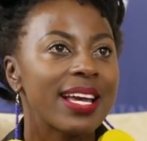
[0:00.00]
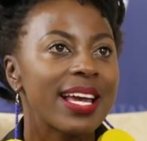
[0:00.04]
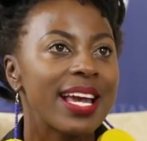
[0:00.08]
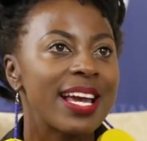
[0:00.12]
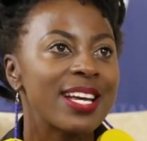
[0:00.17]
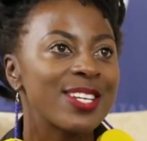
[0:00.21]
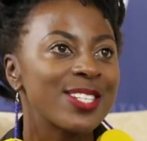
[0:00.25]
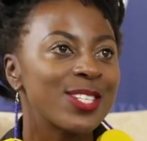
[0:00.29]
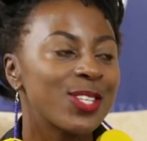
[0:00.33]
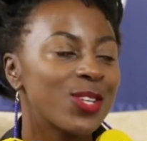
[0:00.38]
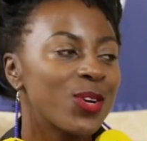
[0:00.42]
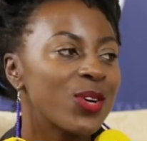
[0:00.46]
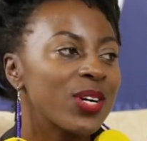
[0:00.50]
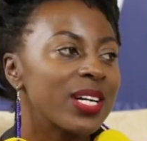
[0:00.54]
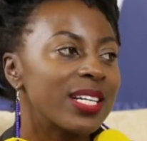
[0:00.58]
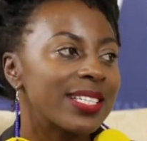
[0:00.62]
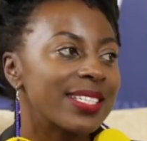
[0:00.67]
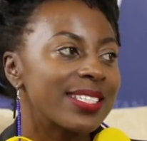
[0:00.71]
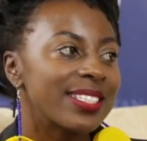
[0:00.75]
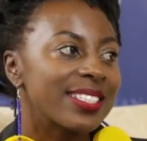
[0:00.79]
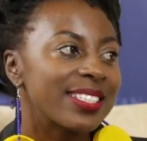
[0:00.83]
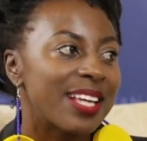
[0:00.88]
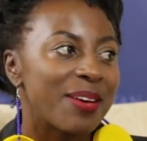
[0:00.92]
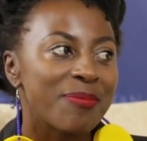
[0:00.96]
As long as
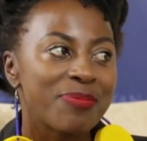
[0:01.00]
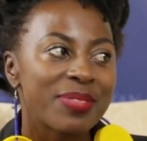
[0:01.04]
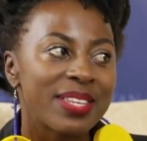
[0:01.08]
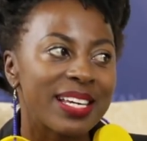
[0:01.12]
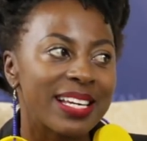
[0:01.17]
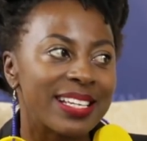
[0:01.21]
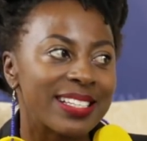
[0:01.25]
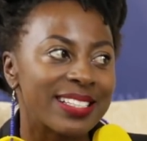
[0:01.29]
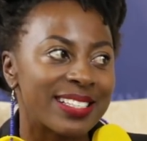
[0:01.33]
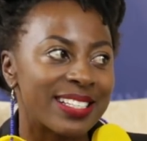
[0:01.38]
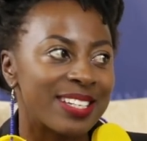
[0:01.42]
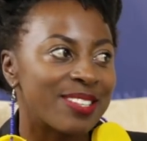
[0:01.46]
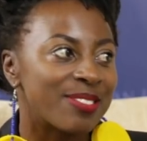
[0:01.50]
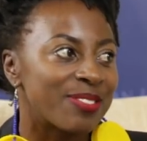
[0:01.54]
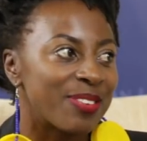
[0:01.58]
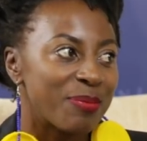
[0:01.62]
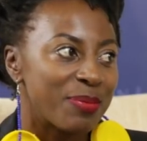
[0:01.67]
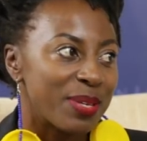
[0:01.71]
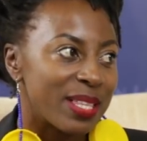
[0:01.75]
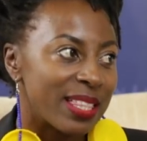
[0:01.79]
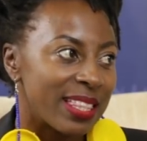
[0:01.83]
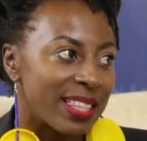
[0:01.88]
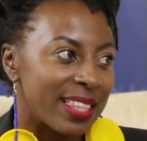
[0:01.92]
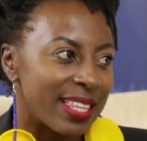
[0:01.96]
something has never
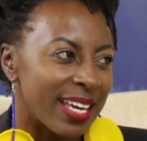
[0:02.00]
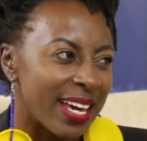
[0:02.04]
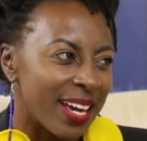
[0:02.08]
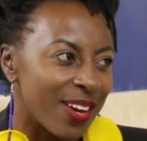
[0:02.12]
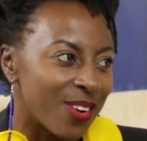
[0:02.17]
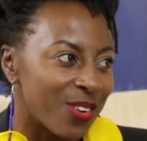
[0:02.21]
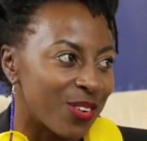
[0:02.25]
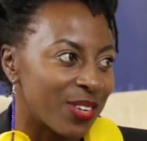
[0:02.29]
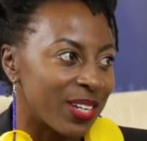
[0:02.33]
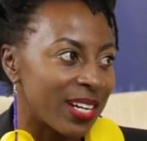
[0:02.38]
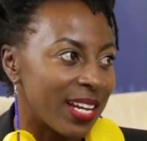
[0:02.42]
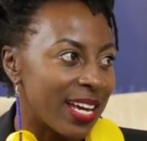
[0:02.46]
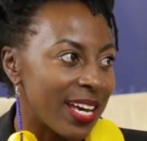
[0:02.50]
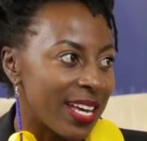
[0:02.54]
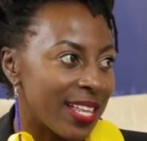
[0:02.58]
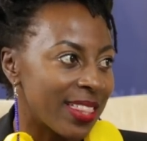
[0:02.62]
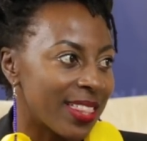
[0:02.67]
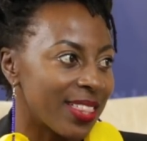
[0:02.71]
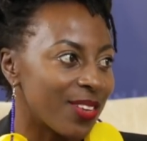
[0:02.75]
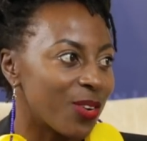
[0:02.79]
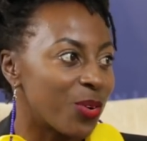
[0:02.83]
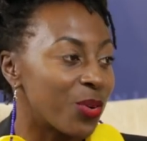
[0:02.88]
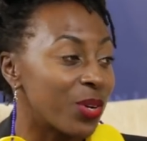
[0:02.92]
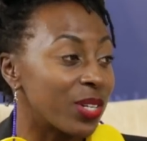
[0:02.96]
been there on
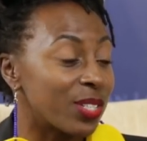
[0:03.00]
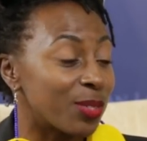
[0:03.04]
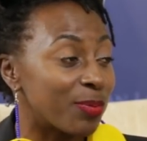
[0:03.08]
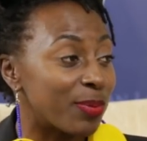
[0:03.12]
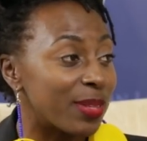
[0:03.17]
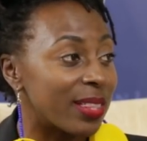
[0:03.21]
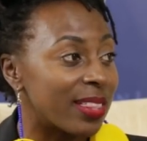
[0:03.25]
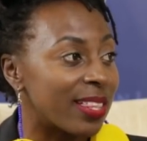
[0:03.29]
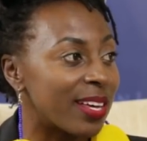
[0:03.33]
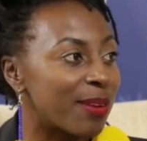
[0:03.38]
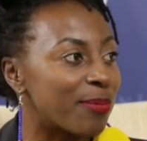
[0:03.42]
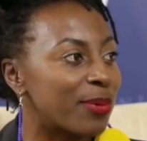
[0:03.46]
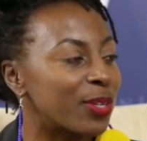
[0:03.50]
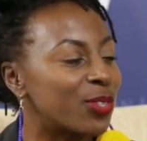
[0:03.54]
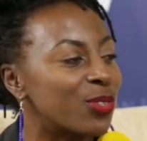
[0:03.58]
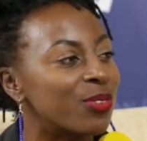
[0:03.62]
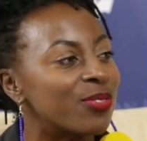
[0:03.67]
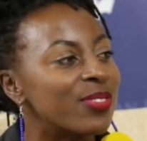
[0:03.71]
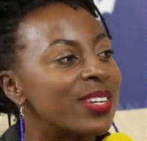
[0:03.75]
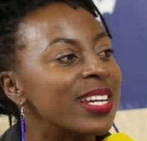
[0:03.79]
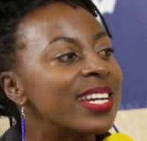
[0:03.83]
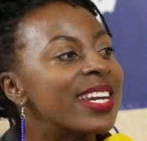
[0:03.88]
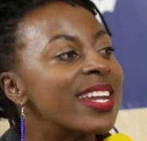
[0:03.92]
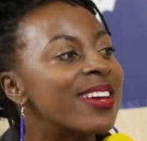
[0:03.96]
earth, or it's been there but
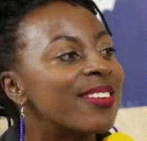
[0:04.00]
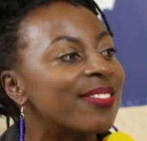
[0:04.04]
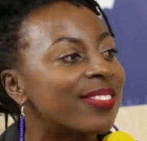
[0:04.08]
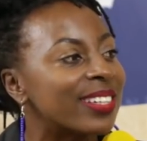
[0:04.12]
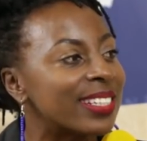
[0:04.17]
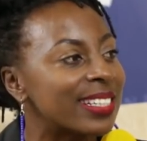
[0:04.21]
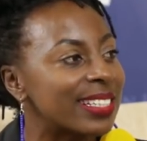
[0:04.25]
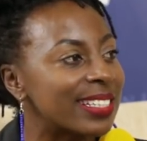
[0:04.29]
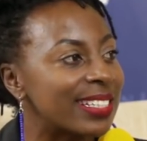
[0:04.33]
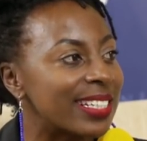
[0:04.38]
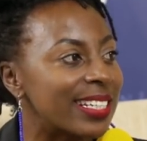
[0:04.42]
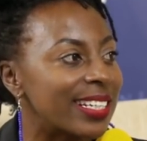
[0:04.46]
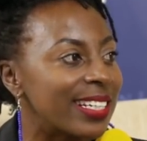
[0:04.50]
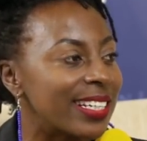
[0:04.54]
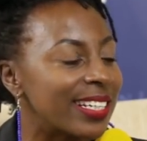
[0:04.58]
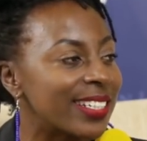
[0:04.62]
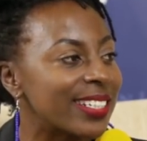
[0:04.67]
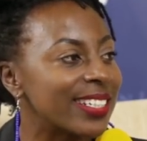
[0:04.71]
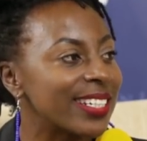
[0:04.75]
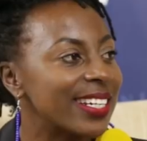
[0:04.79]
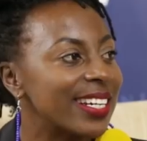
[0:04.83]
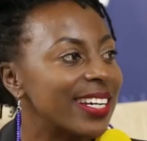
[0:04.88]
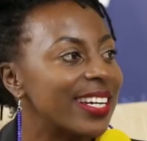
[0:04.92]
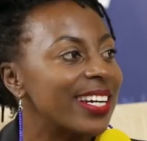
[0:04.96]
you've never seen
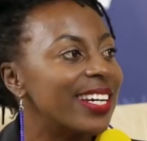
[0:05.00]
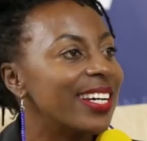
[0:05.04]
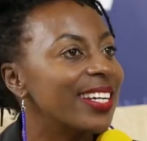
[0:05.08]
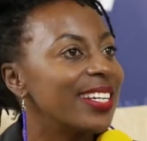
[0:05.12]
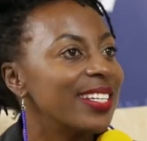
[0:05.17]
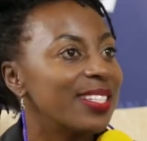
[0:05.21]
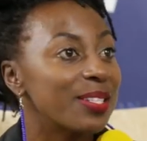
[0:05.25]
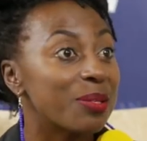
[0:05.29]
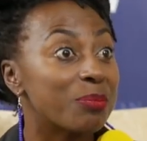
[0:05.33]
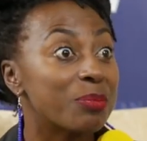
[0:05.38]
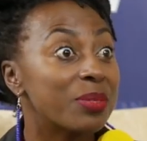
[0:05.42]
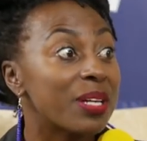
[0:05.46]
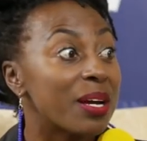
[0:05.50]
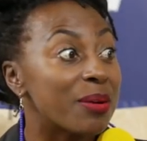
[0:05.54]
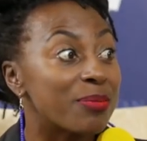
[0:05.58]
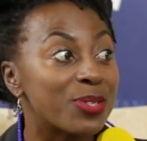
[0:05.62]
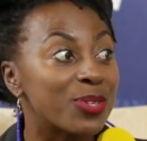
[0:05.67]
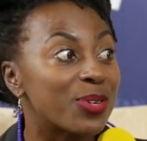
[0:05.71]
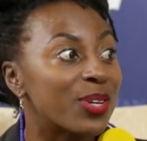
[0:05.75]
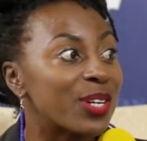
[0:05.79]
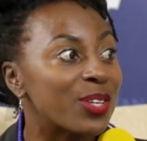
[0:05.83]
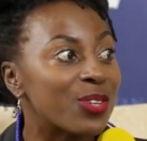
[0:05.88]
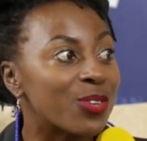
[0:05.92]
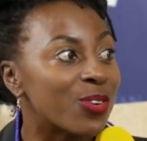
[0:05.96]
it, sometimes
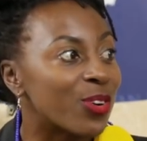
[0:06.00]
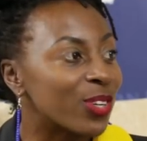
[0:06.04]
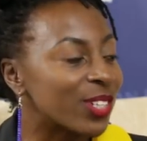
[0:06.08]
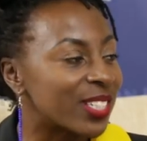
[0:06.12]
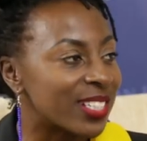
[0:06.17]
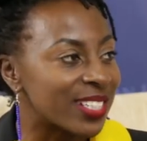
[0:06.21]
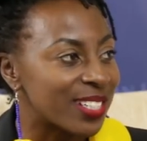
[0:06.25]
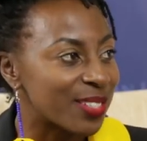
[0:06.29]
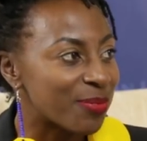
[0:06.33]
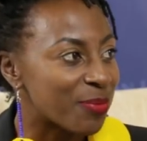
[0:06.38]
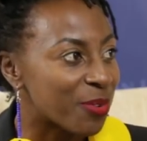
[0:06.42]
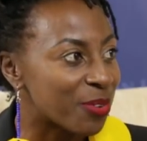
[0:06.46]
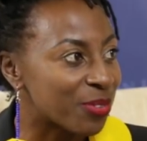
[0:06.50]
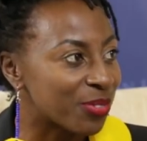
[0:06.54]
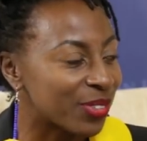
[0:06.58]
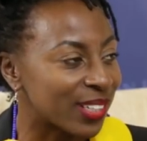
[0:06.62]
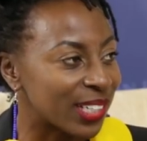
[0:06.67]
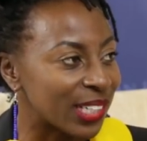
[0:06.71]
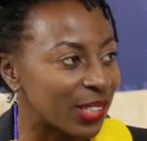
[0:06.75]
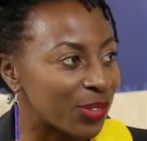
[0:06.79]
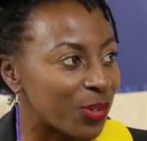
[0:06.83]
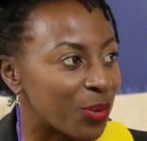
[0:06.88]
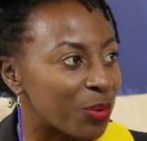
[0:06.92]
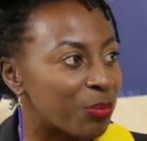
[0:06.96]
you cannot dream of it
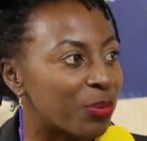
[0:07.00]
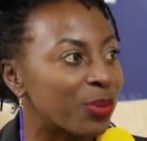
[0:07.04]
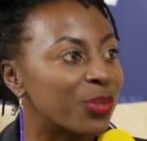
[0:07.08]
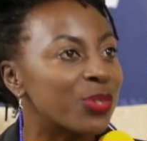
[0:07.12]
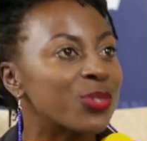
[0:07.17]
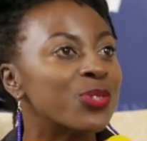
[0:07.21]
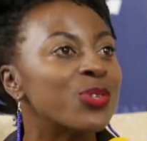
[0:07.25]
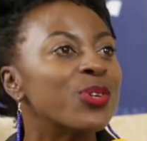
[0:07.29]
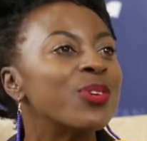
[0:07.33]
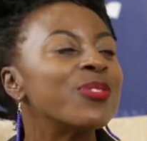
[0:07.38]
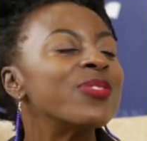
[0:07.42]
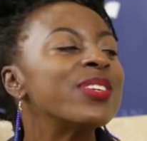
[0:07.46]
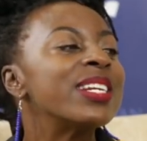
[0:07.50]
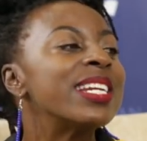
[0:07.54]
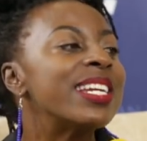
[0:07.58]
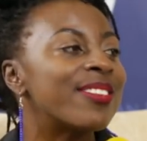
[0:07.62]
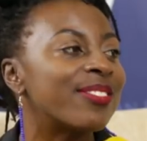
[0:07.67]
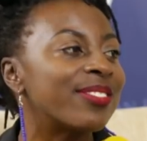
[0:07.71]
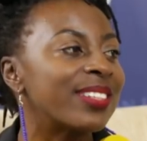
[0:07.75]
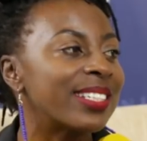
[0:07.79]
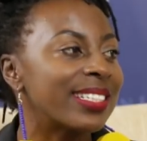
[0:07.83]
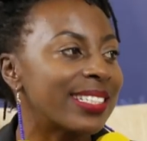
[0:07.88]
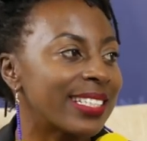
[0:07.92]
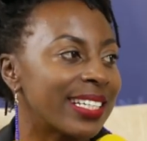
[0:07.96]
at all because you have mm.
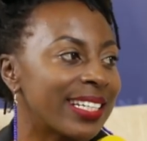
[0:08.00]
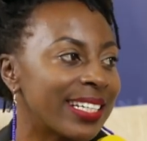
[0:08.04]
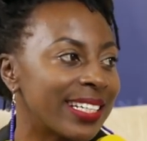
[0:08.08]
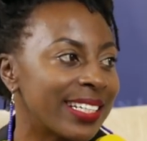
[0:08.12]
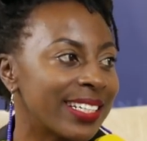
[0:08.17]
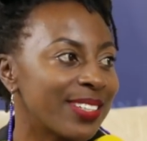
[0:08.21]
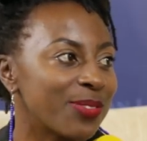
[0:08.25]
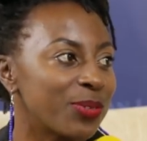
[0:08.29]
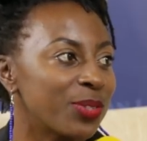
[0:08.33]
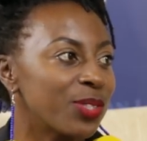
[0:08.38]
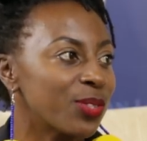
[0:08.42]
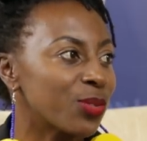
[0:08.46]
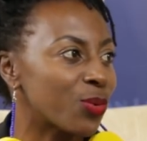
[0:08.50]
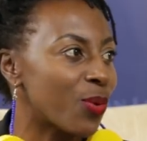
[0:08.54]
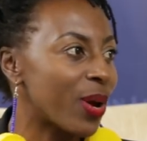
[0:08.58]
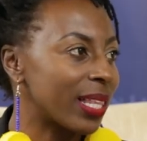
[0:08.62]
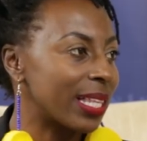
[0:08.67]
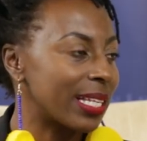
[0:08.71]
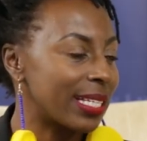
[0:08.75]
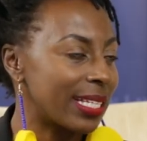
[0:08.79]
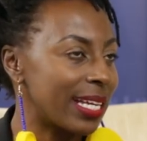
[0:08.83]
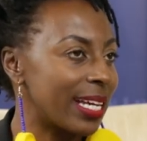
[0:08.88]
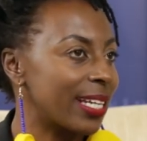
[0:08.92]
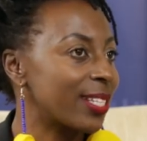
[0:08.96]
never seen it, which is why
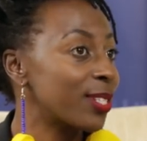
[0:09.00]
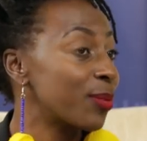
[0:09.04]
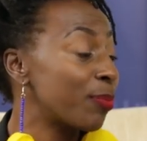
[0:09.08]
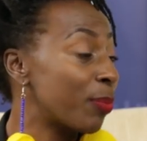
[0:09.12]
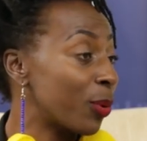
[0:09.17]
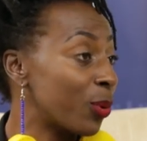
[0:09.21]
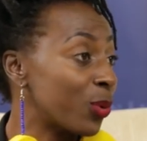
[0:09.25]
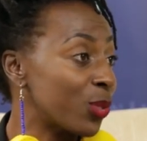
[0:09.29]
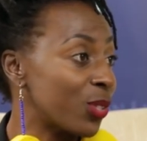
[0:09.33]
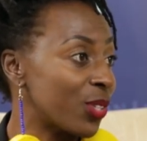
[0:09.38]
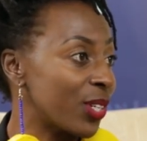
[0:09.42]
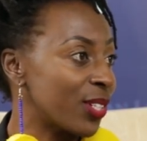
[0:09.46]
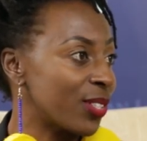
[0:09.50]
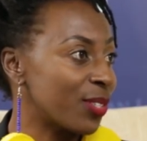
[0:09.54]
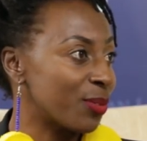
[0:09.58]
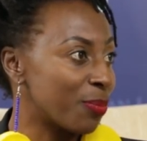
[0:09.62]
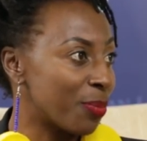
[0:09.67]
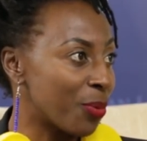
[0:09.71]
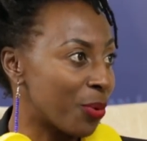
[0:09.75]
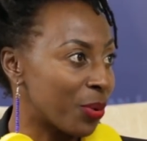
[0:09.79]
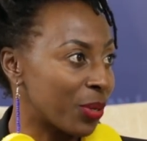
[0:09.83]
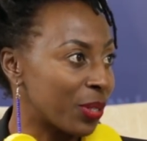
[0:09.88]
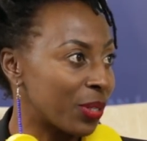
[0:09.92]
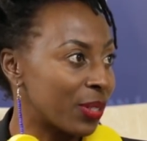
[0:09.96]
they say exposure is That's
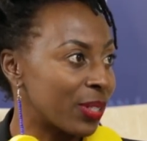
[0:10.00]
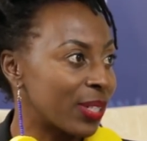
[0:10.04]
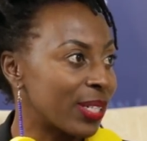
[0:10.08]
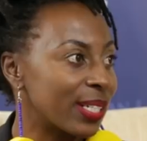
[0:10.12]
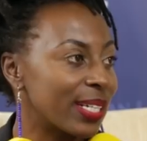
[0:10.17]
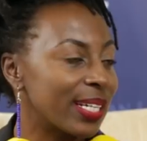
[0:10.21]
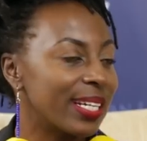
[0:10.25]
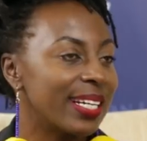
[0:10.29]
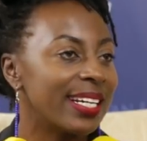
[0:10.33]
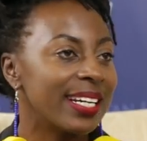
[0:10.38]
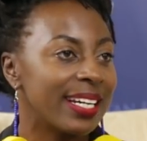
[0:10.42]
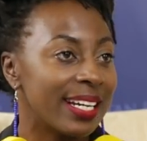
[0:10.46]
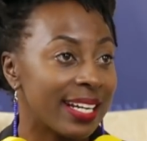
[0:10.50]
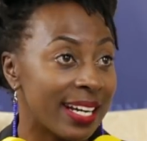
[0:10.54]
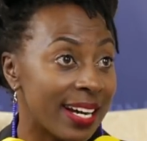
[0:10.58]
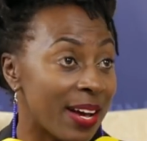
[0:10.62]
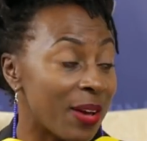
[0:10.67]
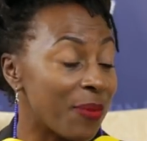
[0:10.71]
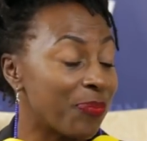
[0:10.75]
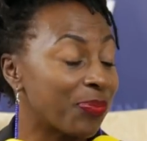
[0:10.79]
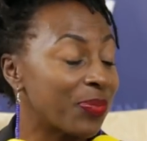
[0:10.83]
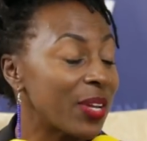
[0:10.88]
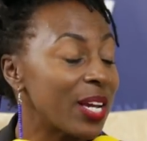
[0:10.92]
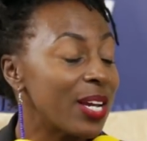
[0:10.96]
important. Powerful, that. Yeah.